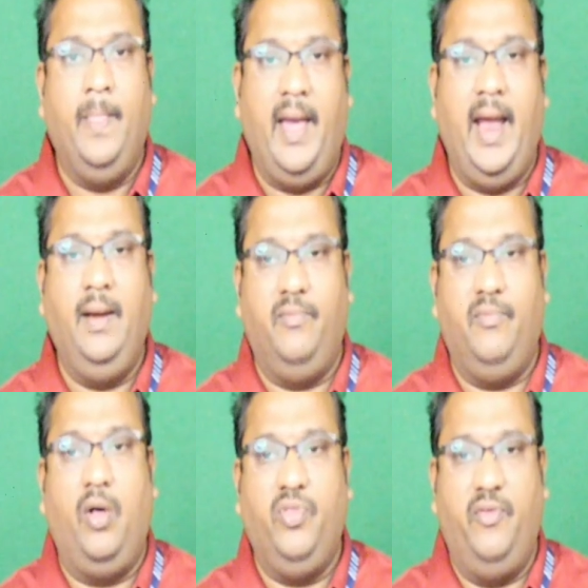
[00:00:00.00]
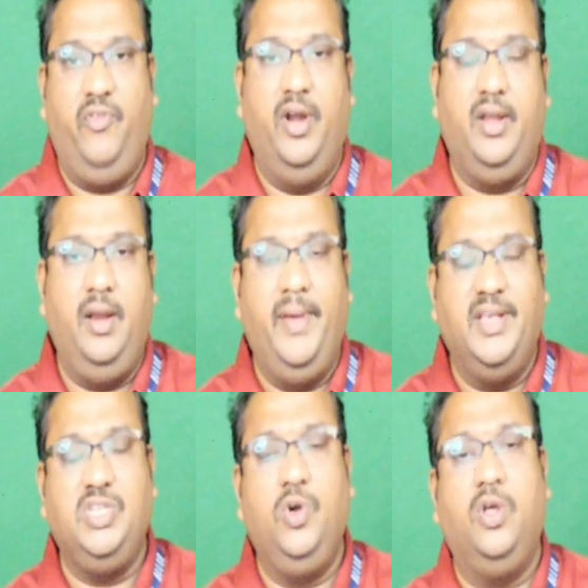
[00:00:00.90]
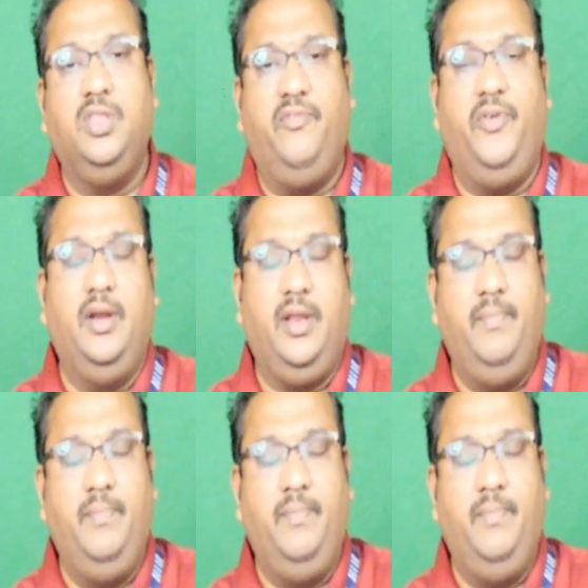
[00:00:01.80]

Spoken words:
and on the filter, basing on the filter